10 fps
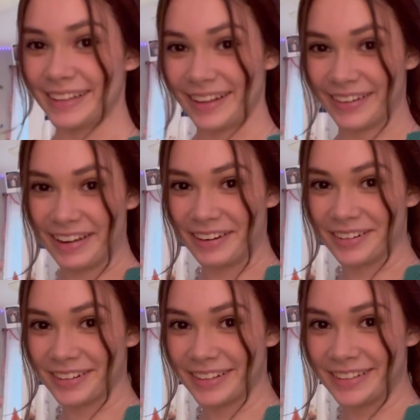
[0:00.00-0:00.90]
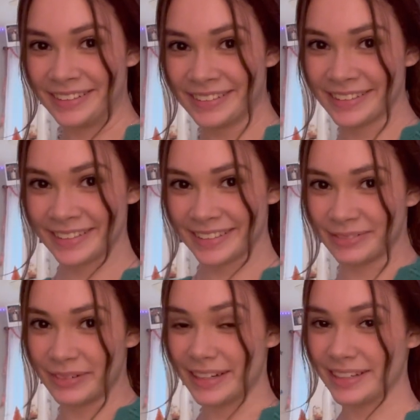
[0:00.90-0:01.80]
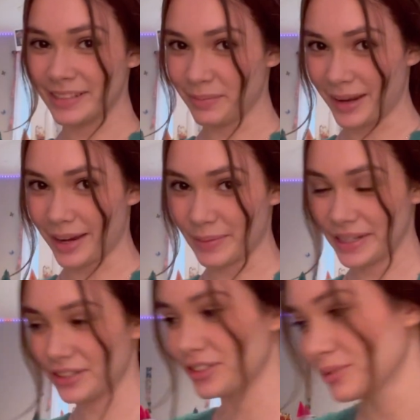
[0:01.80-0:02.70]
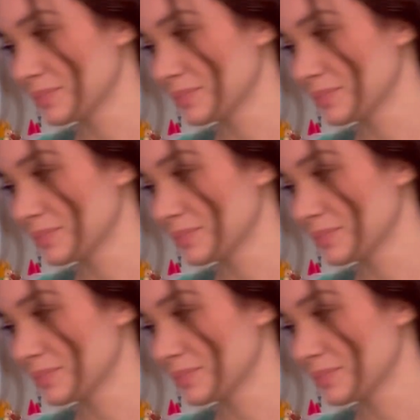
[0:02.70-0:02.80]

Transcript: Okay, girlies, we did some damage.